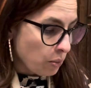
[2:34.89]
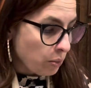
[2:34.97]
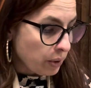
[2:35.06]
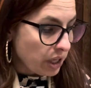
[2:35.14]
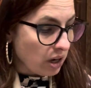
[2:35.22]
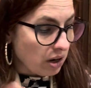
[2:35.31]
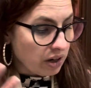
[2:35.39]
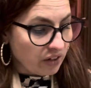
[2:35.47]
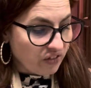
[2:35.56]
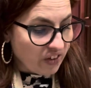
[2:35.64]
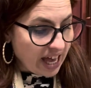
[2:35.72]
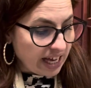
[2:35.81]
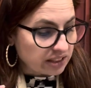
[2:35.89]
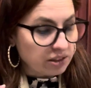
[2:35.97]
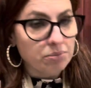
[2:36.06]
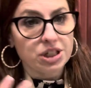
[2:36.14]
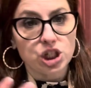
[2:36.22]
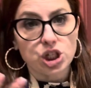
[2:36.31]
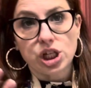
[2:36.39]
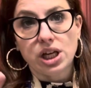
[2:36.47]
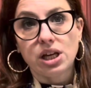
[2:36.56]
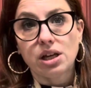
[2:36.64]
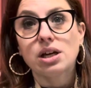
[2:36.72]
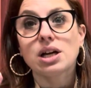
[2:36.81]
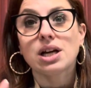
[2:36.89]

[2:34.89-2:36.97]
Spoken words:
we are in fact diminishing